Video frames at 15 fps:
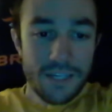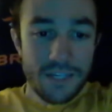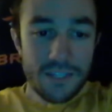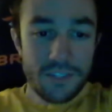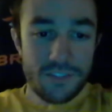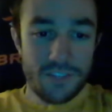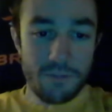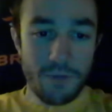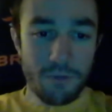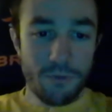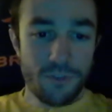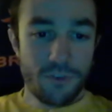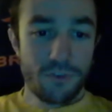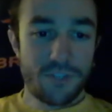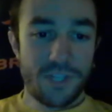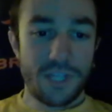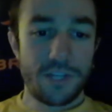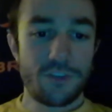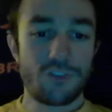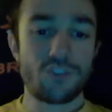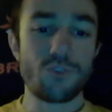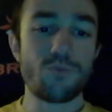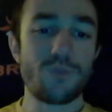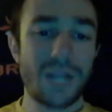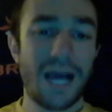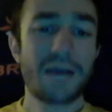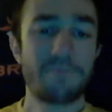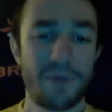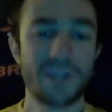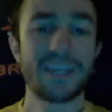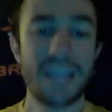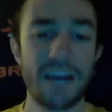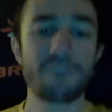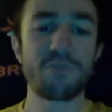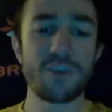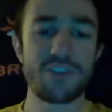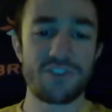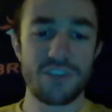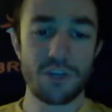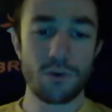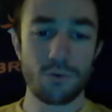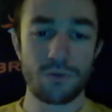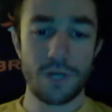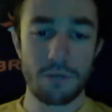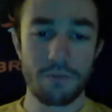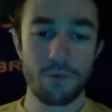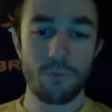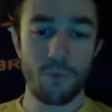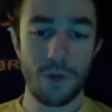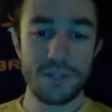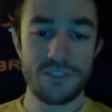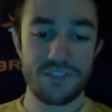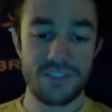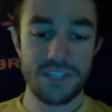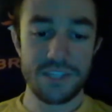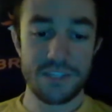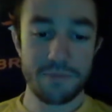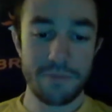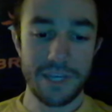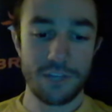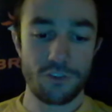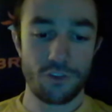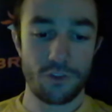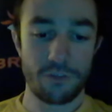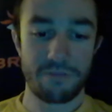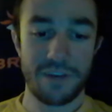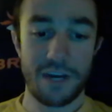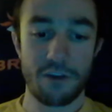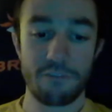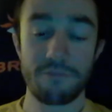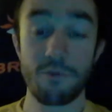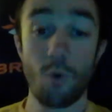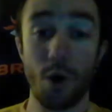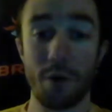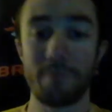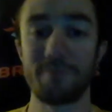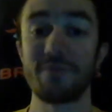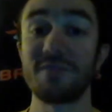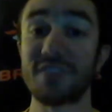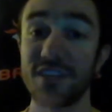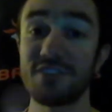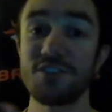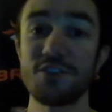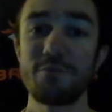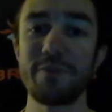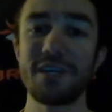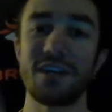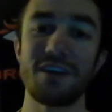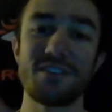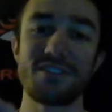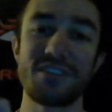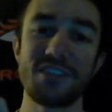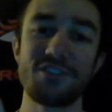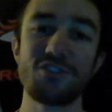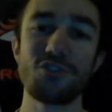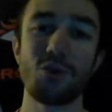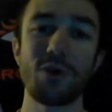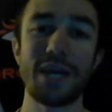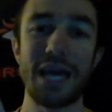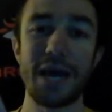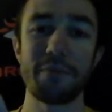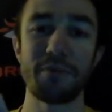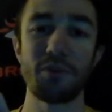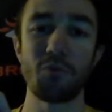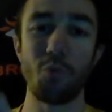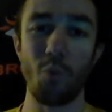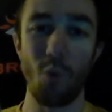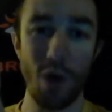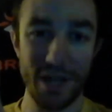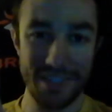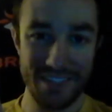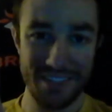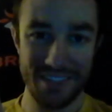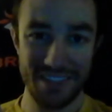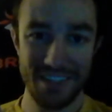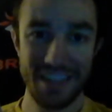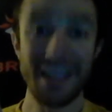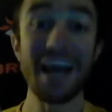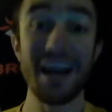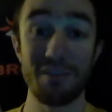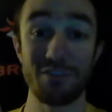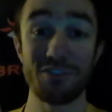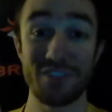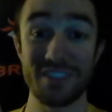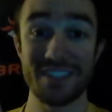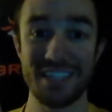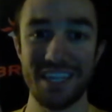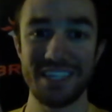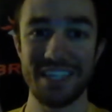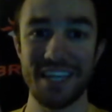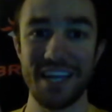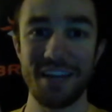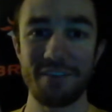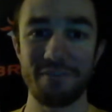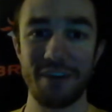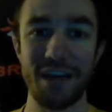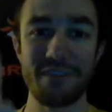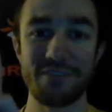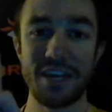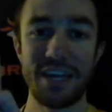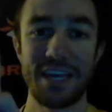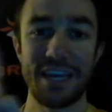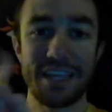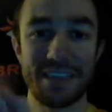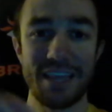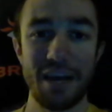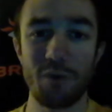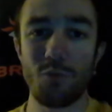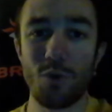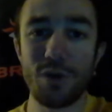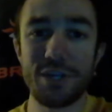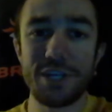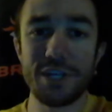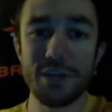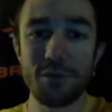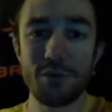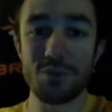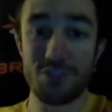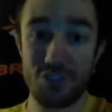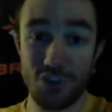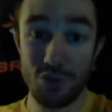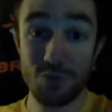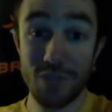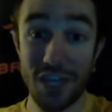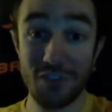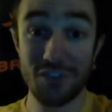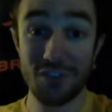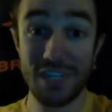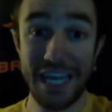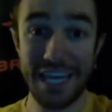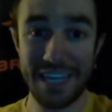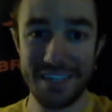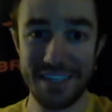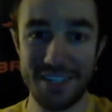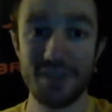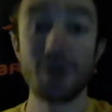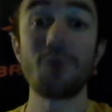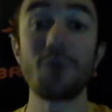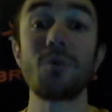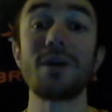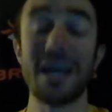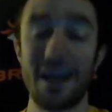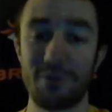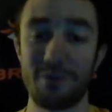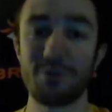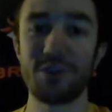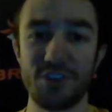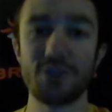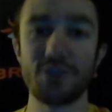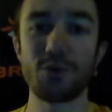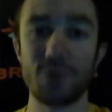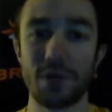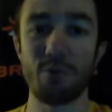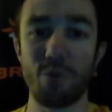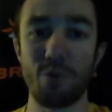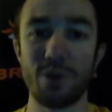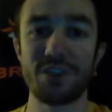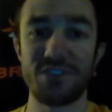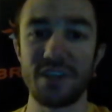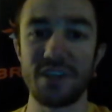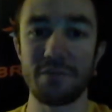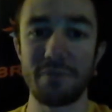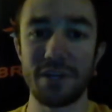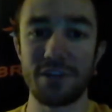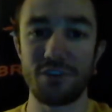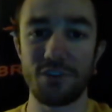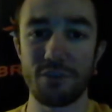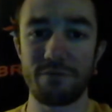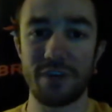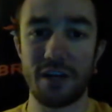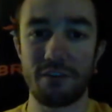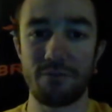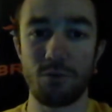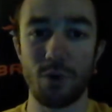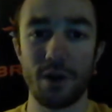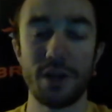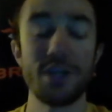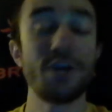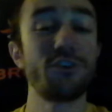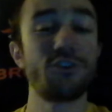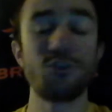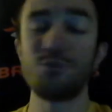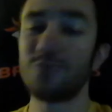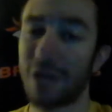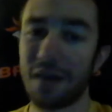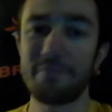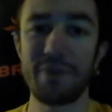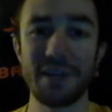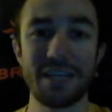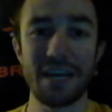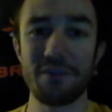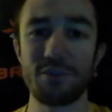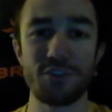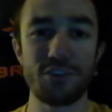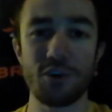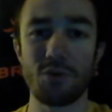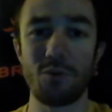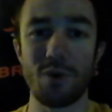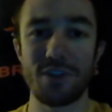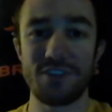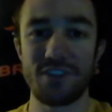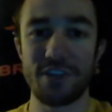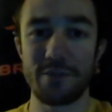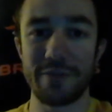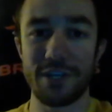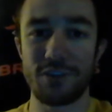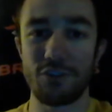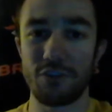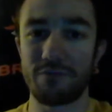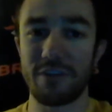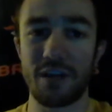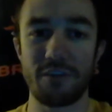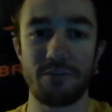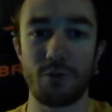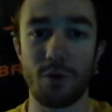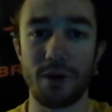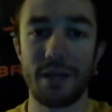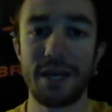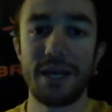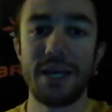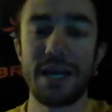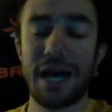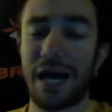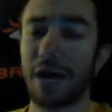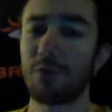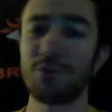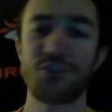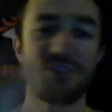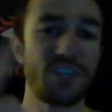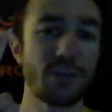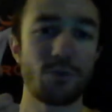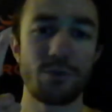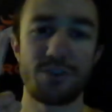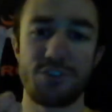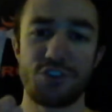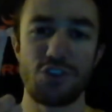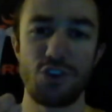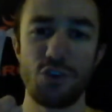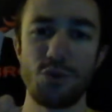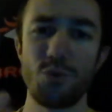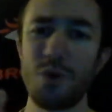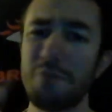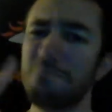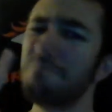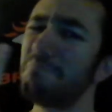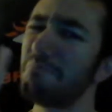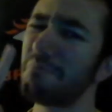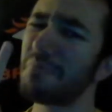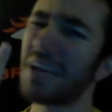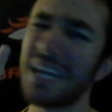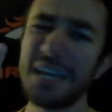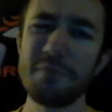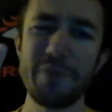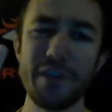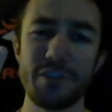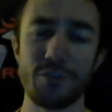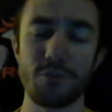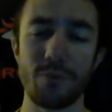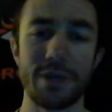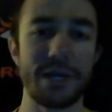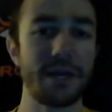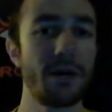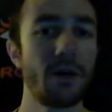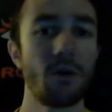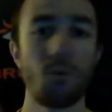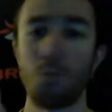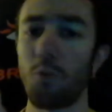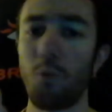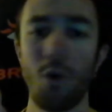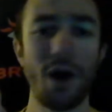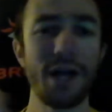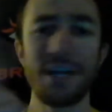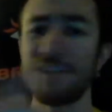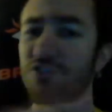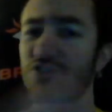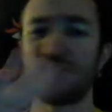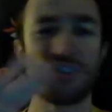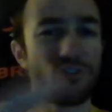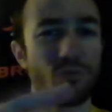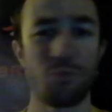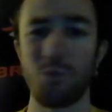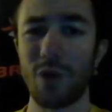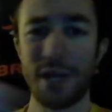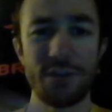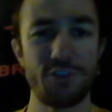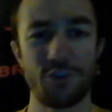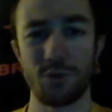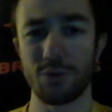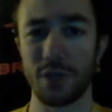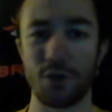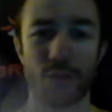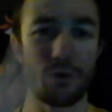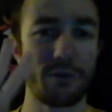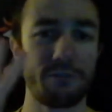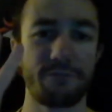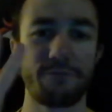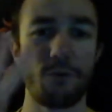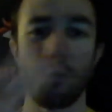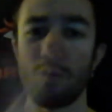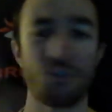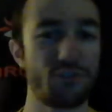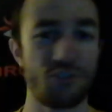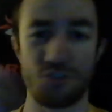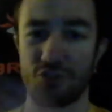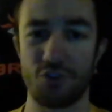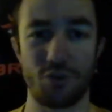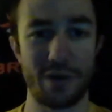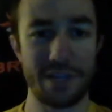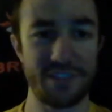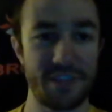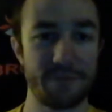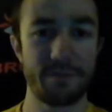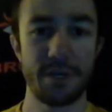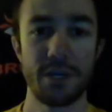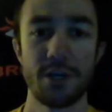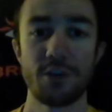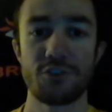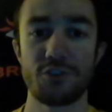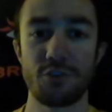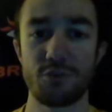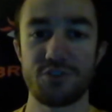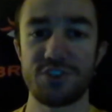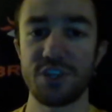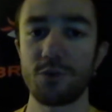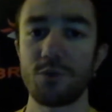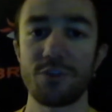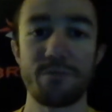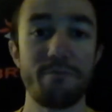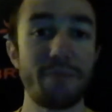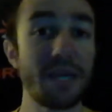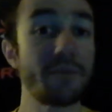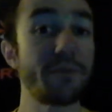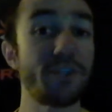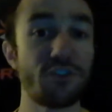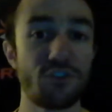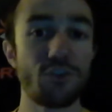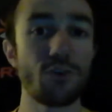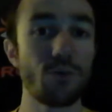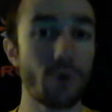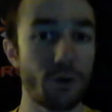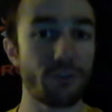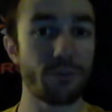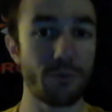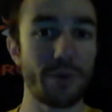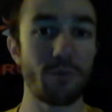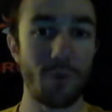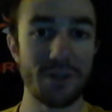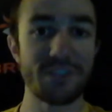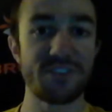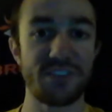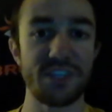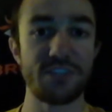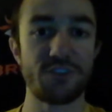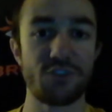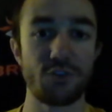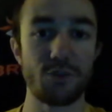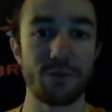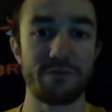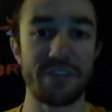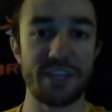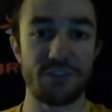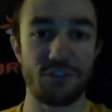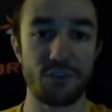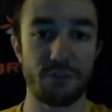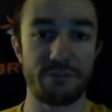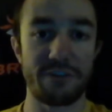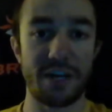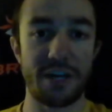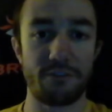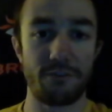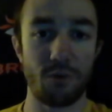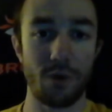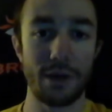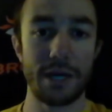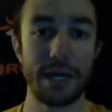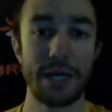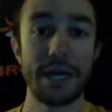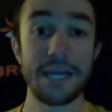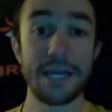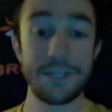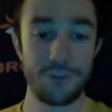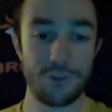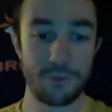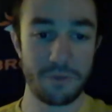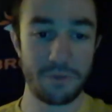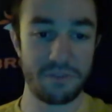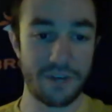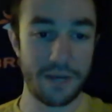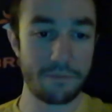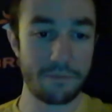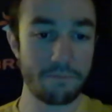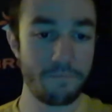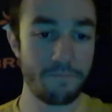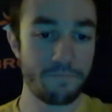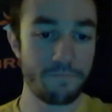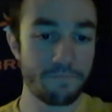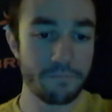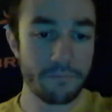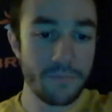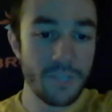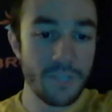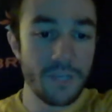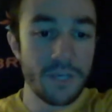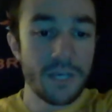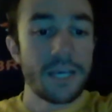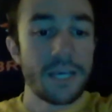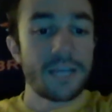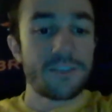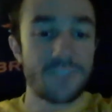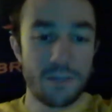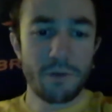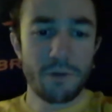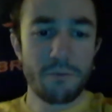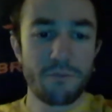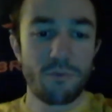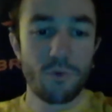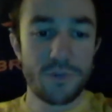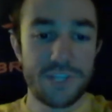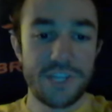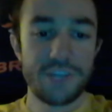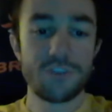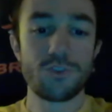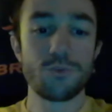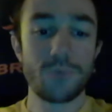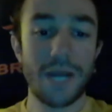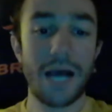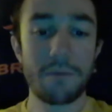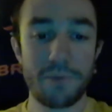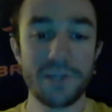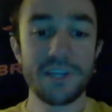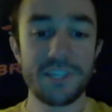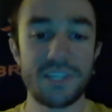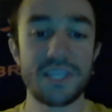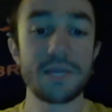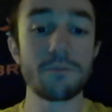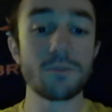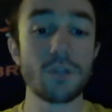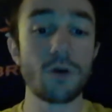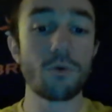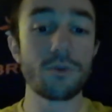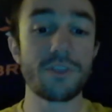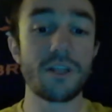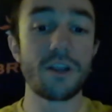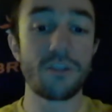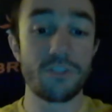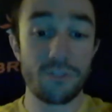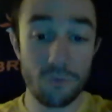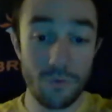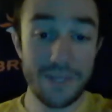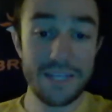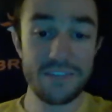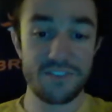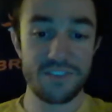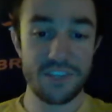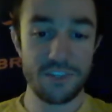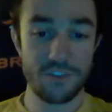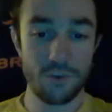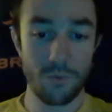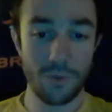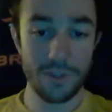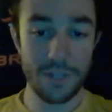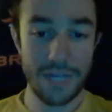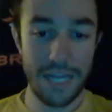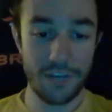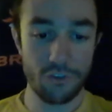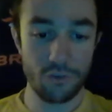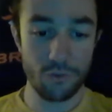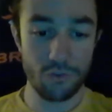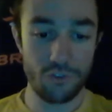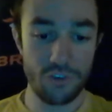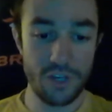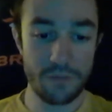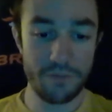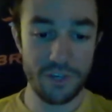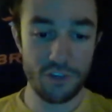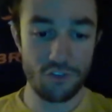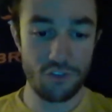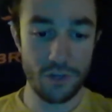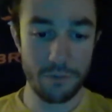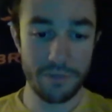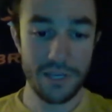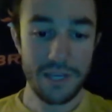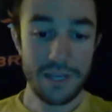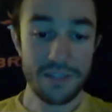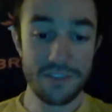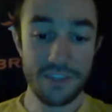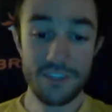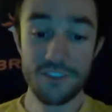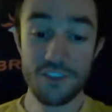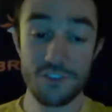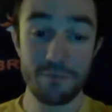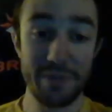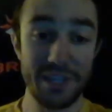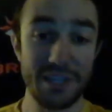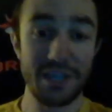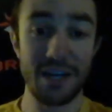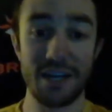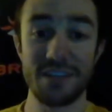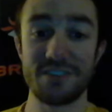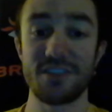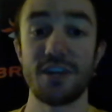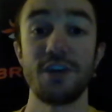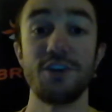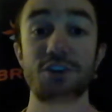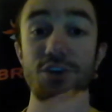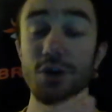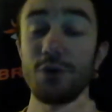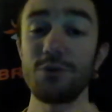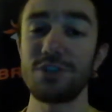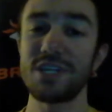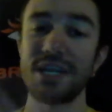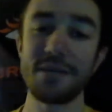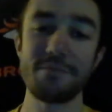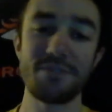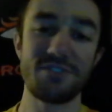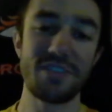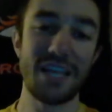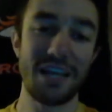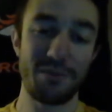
Tip number 13, do not pick every single number 1 seed to make it to the Final 4. This is because this has only happened once ever since 1985, and that one year was 2008, when every single number 1 seed made it to the Final 4. Do not pick every single 1 seed to make it to the Final 4. I would stick with 2, maybe 3. 1 is just way too little, and 4 is just crazy. So stick with maybe 2 or 3 1 seeds to advance to the Final 4, and you should be fine. Tip number 14, do not pick a team lower than a 3 seed to win the national championship. This is because no teams that